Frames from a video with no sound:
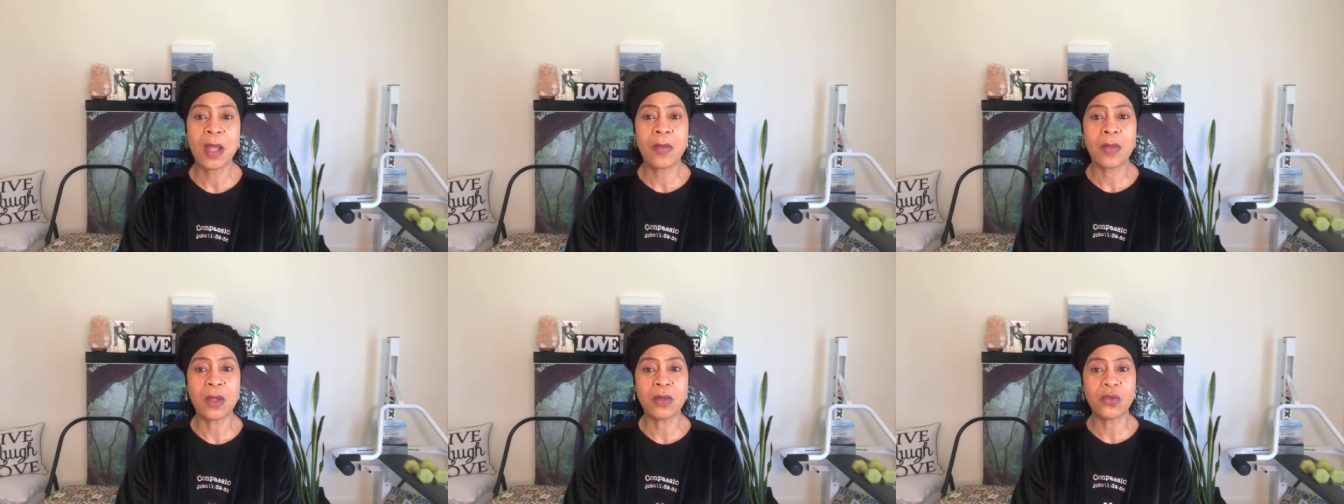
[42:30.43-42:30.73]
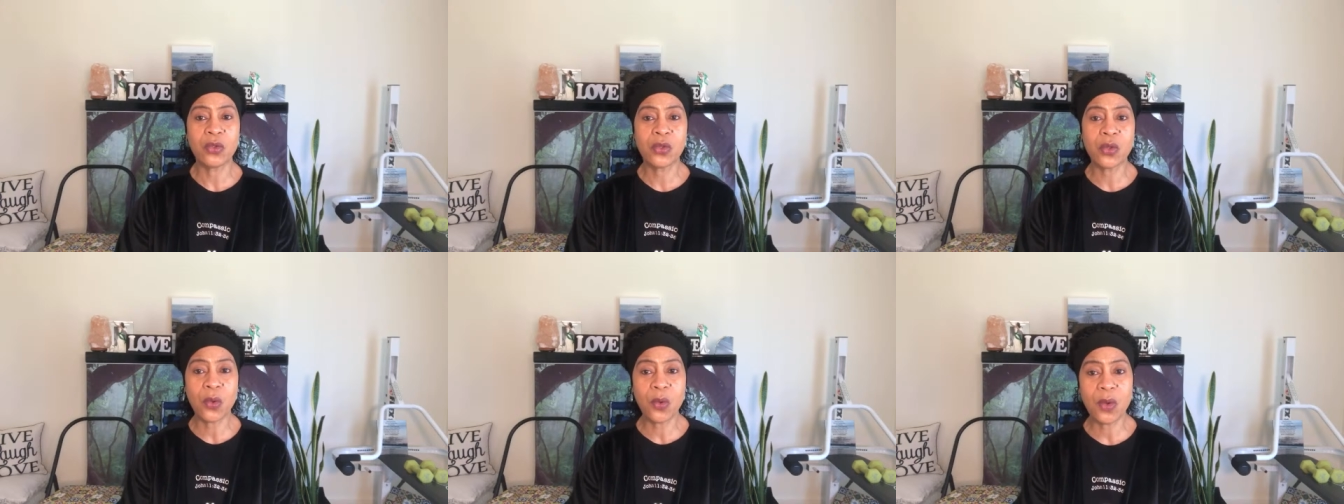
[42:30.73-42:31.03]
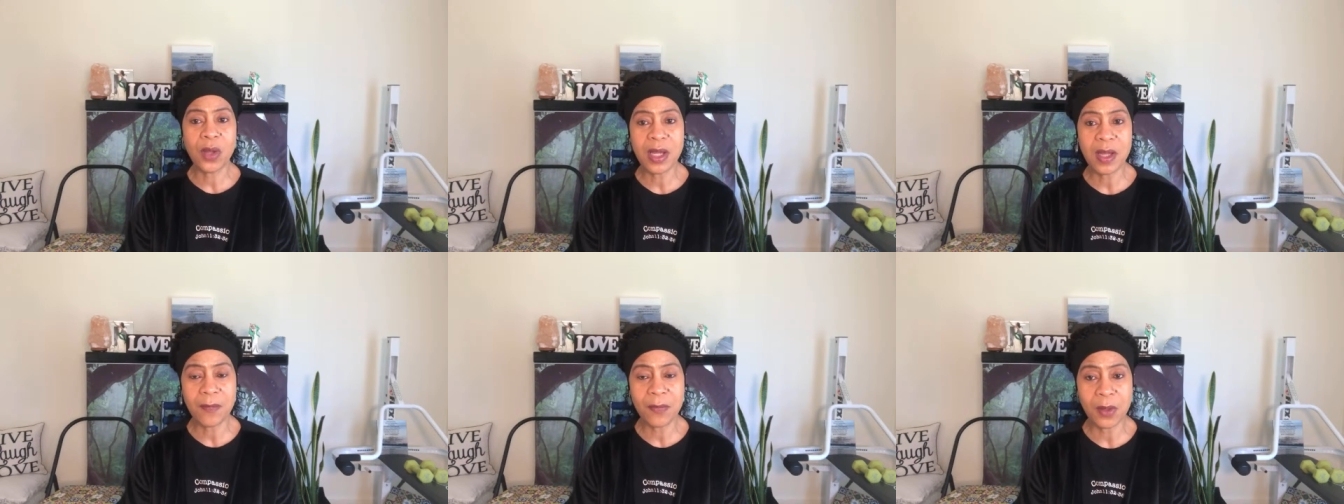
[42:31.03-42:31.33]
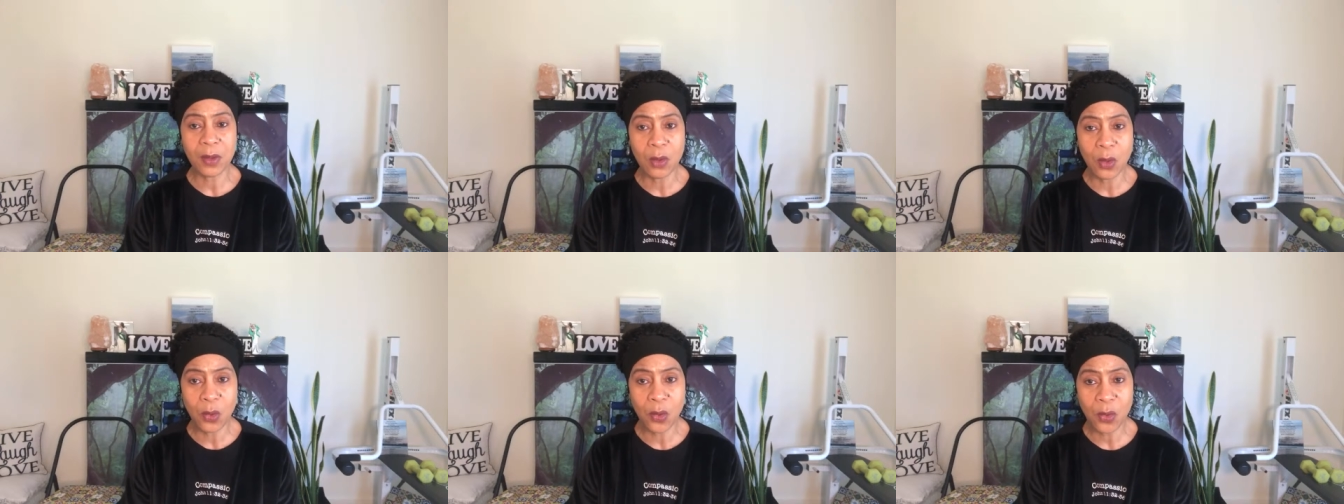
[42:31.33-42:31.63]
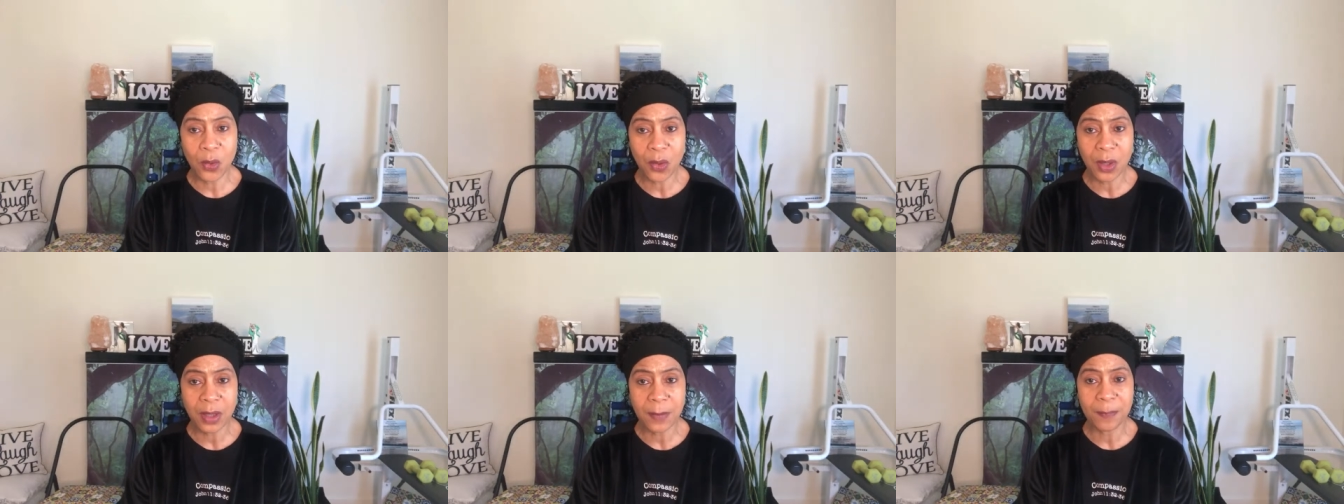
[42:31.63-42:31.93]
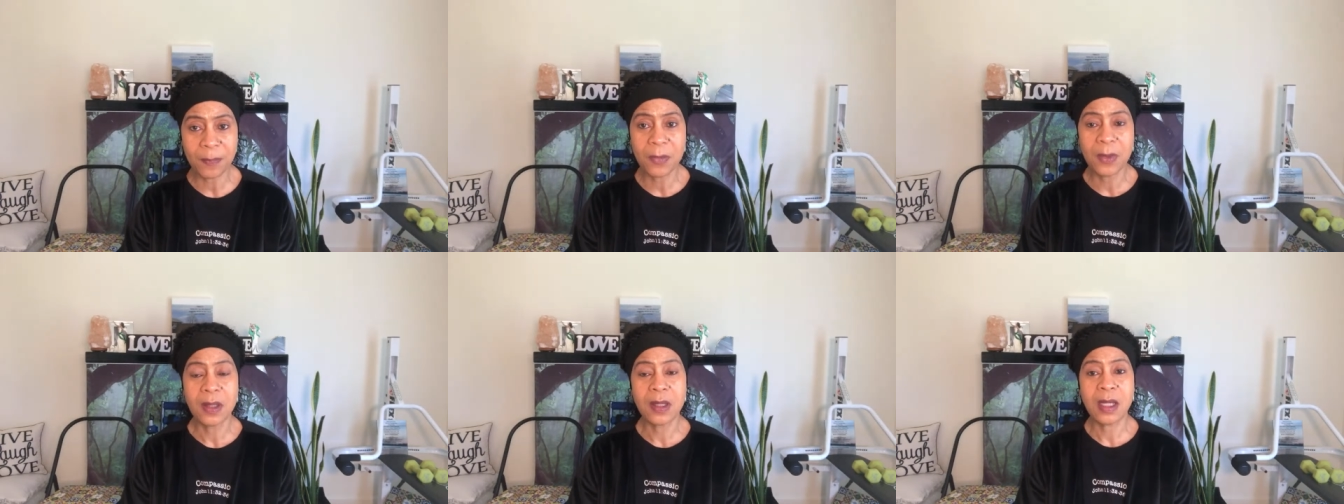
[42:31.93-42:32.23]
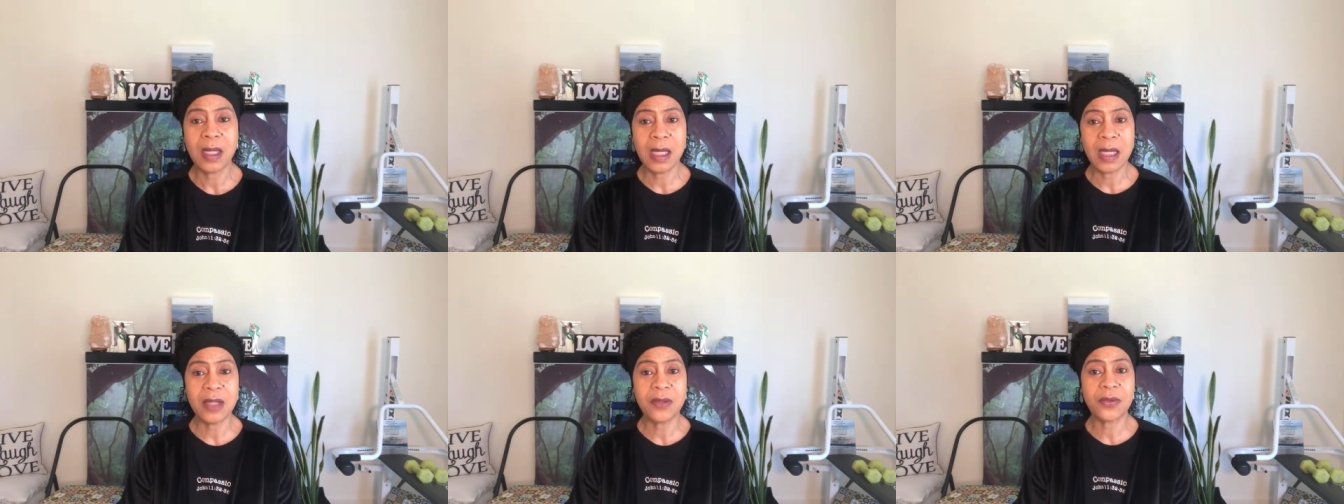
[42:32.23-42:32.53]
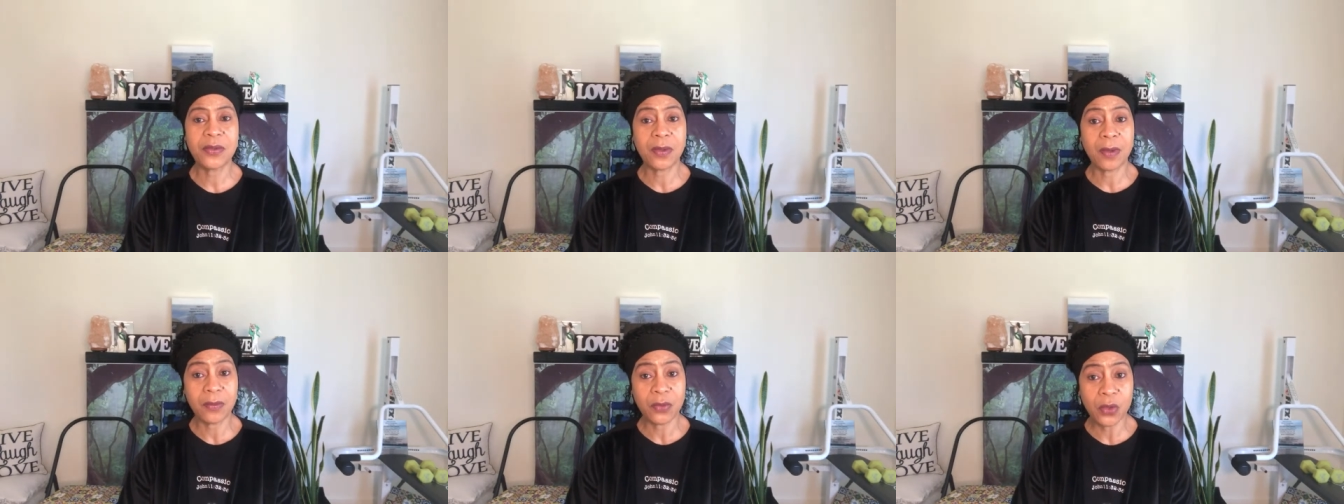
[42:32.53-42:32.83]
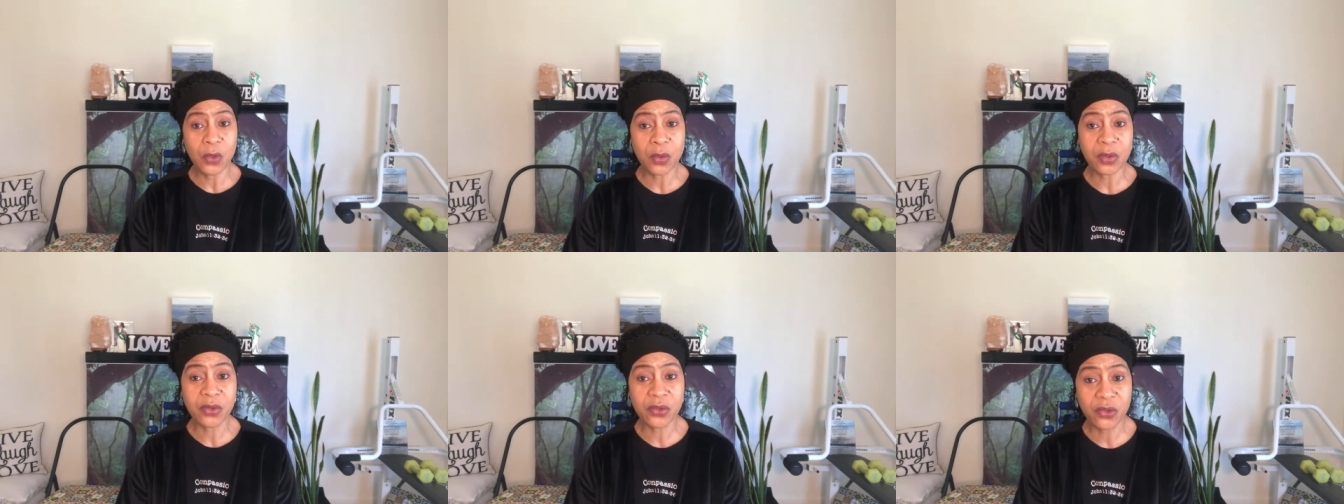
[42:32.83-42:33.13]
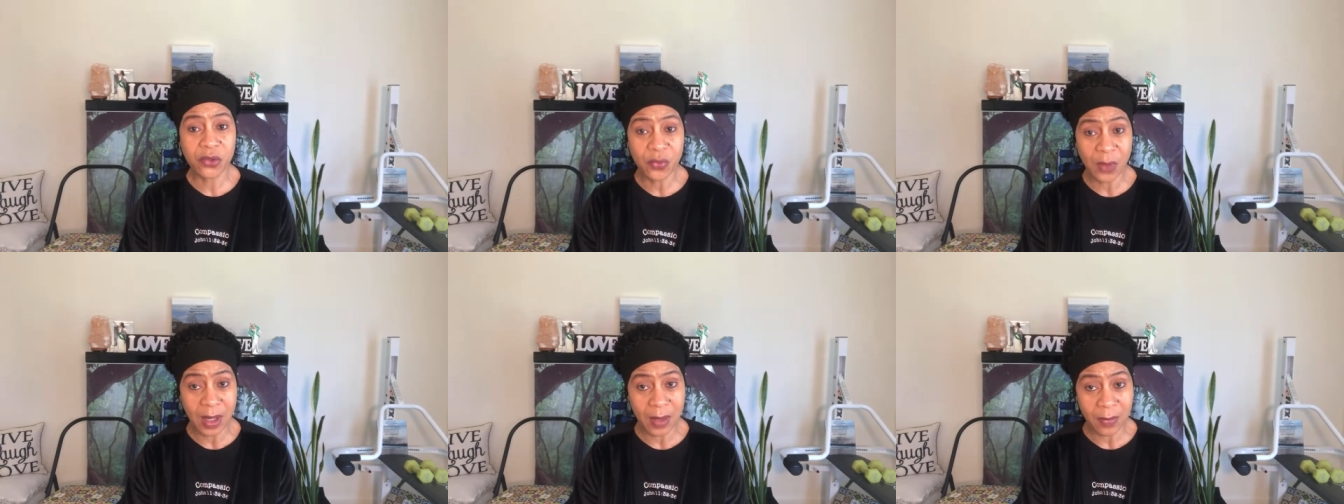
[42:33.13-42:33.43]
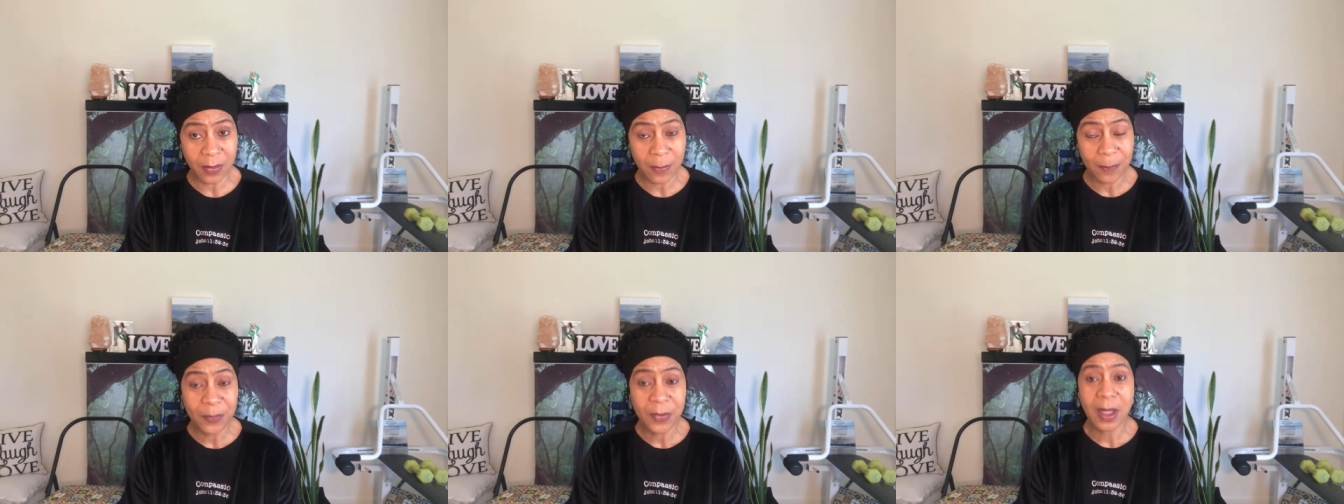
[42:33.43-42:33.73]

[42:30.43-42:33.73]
The joy of the Lord is your strength.